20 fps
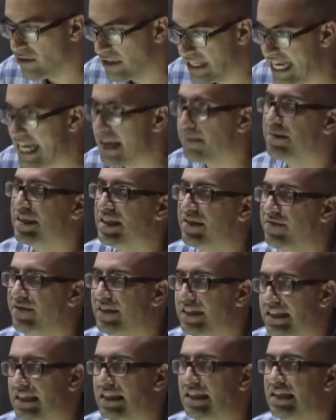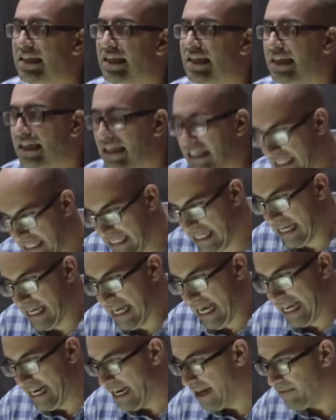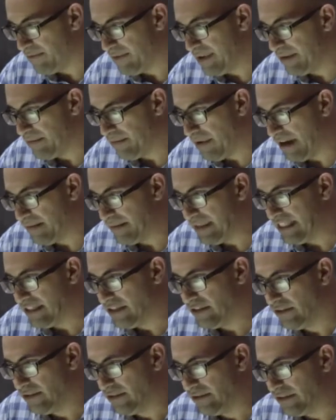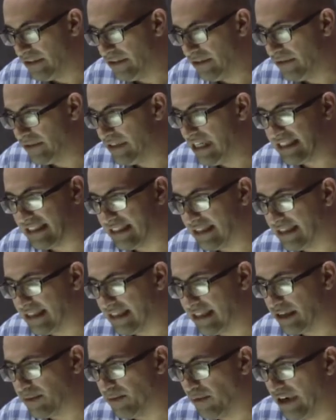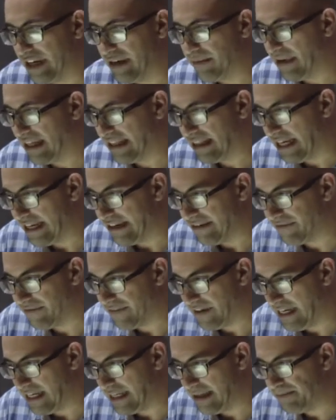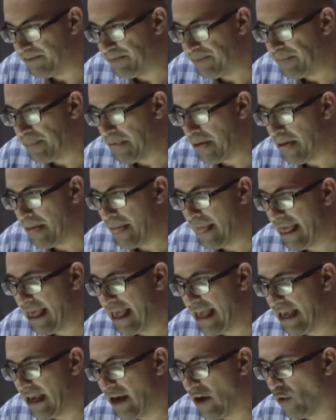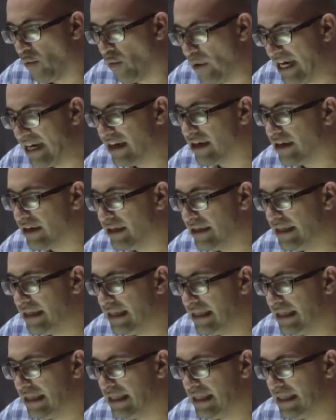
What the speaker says: to a campus visit. And I've been probably to dozens at this point in my life where